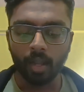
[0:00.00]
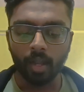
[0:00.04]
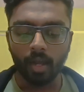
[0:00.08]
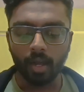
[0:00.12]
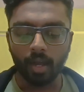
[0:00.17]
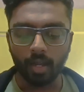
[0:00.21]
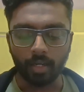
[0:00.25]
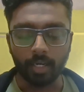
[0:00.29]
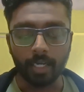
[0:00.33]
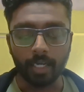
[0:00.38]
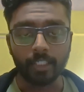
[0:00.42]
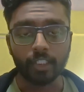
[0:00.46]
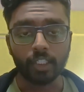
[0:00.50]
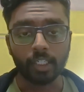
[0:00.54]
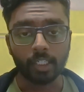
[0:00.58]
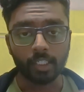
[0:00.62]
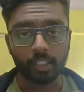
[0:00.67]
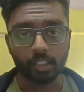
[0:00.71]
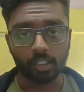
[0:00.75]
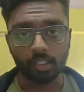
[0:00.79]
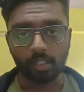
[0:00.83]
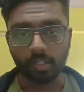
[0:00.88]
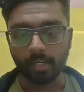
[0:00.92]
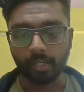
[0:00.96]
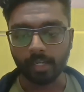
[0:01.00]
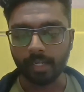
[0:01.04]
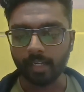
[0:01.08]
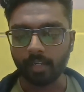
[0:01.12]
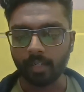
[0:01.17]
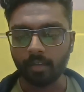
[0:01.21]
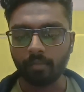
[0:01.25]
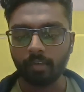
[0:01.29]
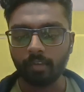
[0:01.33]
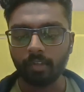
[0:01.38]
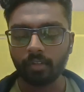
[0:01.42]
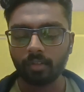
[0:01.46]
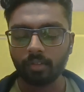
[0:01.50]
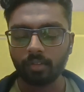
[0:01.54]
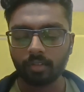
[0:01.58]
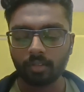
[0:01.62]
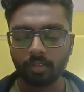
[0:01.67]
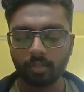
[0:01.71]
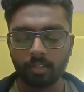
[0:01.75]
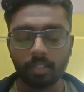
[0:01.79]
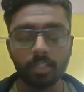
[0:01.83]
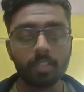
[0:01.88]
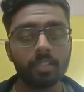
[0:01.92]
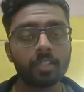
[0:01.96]
Unlike traditional caregiving,
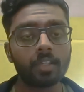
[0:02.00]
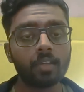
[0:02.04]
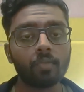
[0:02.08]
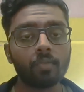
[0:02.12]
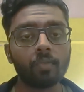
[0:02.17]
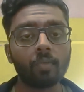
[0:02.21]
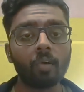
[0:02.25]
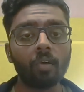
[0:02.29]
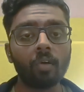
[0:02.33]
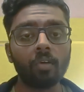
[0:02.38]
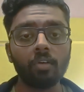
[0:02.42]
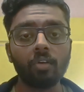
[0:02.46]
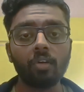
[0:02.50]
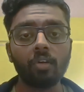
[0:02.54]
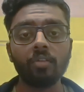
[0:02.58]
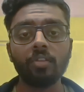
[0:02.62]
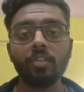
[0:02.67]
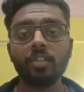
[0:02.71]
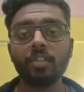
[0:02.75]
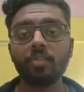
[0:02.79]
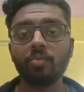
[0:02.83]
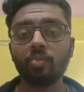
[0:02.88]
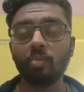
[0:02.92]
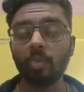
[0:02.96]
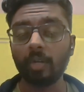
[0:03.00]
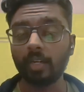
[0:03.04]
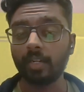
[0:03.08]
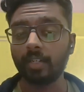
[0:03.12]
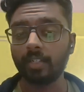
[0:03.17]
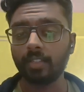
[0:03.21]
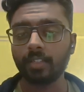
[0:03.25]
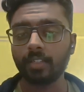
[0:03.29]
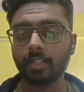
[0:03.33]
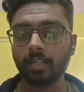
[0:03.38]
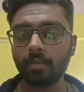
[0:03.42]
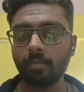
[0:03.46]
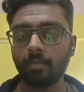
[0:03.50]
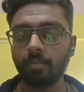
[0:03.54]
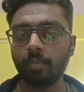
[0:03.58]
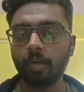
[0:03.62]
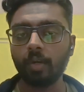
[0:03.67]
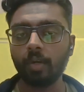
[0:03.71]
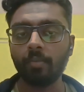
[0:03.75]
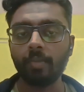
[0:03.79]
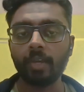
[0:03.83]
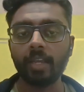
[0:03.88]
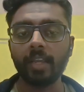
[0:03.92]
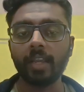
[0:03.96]
this involved not just witnessing
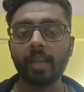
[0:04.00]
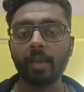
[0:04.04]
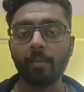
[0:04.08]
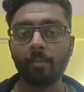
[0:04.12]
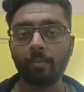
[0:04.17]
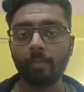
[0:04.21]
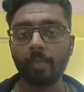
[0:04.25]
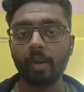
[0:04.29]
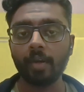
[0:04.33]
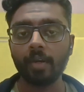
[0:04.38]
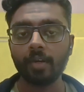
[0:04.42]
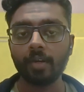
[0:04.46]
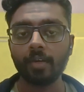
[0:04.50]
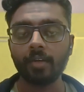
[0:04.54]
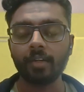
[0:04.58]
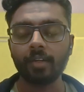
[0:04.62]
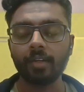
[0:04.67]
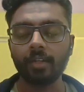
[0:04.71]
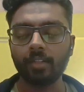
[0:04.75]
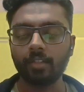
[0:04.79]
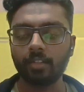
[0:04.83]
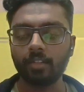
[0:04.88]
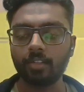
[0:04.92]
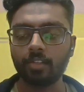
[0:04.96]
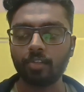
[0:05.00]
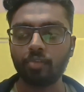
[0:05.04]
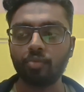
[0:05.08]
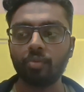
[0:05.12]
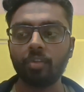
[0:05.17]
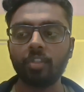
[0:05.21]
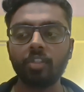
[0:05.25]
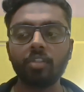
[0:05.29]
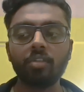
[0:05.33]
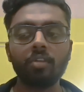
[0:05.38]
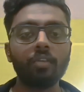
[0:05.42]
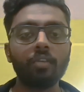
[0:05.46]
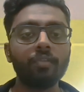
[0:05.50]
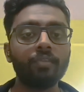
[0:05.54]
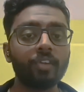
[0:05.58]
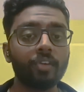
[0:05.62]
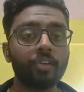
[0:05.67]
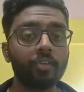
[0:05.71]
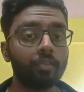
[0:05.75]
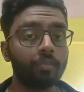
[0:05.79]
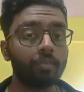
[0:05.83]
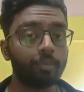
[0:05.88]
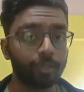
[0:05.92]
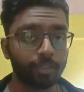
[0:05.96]
but being embedded in the situation of
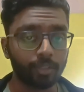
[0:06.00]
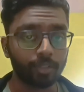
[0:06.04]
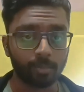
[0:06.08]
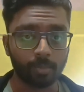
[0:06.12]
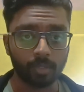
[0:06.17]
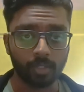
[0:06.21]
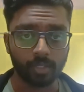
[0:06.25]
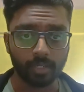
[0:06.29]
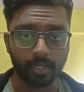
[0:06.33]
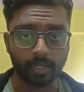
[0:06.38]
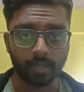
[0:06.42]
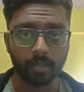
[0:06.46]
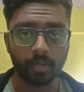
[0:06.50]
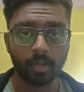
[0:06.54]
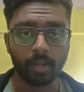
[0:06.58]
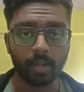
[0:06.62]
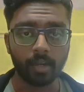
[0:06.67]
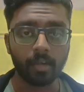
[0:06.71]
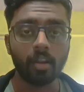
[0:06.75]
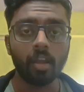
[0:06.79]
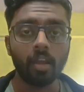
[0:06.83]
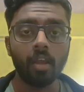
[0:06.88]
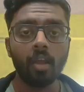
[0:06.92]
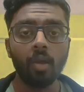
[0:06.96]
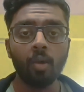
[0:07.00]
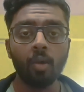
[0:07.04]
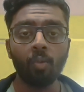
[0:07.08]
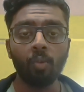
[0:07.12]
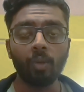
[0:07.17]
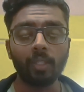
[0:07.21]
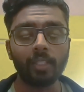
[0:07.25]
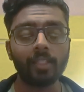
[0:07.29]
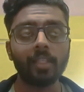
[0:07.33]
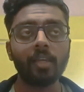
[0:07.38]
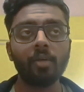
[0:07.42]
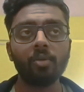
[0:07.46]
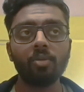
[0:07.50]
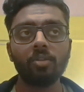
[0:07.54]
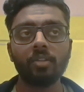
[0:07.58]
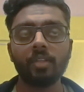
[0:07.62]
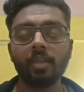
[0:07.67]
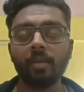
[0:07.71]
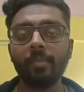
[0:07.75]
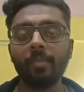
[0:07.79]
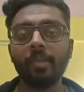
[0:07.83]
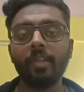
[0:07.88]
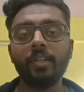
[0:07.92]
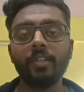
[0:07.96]
irreversible decline without
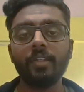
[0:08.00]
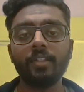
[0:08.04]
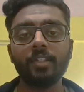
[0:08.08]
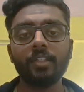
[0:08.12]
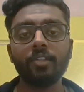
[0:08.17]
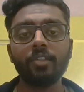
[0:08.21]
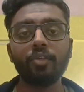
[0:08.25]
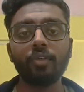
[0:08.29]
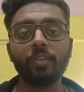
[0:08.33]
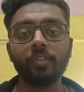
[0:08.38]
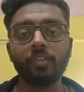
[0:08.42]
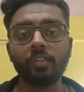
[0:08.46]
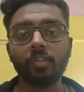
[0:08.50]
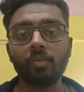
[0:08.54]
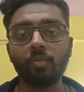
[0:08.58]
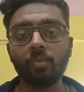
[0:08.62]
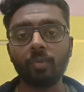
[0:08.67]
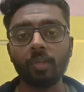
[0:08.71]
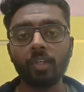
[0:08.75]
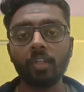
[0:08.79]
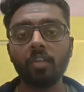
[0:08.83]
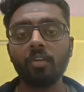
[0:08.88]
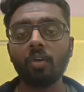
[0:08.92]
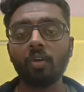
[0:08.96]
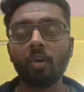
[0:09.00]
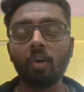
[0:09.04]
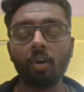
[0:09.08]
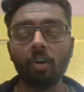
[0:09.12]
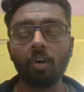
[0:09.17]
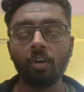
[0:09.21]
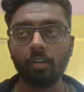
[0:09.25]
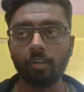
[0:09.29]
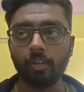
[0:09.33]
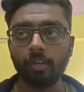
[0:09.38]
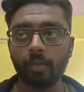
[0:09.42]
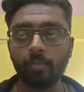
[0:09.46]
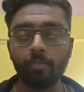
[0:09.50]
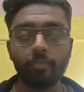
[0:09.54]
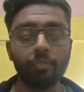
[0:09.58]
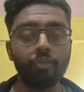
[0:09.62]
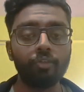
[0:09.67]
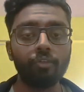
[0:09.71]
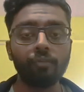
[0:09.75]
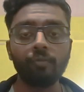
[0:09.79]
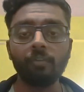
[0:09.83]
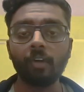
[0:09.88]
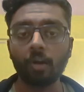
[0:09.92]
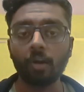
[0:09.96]
the ability to intervene or
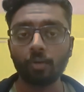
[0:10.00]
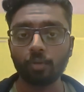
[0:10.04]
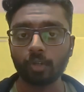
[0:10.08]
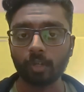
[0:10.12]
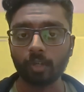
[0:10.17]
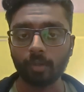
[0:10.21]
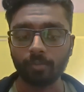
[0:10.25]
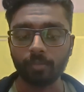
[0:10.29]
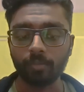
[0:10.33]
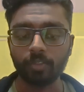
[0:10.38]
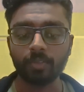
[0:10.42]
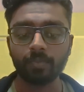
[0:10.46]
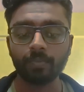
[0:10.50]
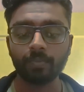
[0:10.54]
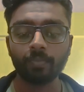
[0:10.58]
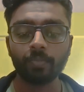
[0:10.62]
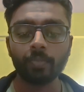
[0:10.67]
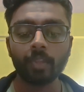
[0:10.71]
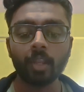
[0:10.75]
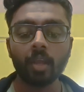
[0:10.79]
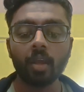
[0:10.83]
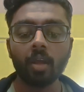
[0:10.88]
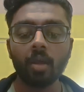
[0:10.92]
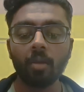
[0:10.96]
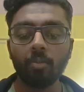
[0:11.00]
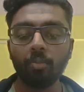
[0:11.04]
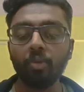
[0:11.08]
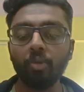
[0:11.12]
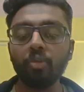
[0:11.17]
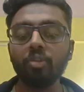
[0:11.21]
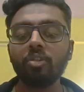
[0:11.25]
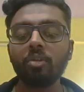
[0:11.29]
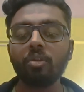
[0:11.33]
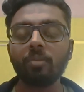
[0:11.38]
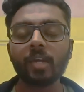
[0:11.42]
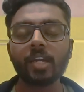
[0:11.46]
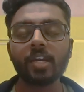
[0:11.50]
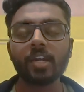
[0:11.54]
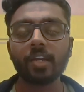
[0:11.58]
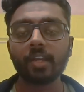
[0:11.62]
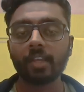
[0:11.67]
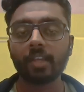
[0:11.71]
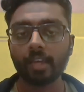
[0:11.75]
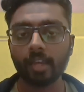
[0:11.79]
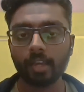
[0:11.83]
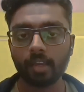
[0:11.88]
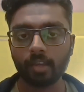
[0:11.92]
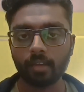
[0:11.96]
improve outcomes. Post
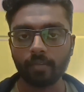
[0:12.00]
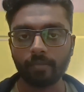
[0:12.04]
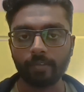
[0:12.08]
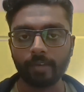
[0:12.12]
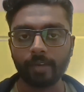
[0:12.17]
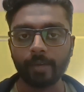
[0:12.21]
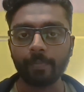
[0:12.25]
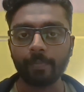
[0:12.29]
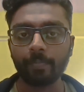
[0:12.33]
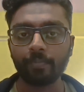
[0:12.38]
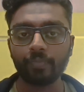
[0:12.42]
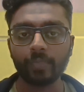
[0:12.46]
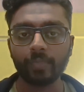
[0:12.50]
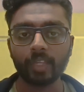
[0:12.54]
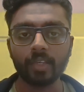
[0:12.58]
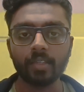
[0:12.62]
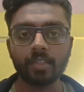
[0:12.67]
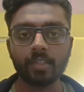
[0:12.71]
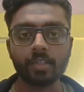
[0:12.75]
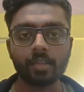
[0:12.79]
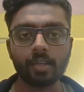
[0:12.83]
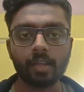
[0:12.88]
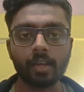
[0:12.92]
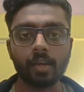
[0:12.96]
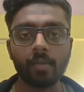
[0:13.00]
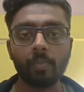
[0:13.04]
traumatic caregiving is an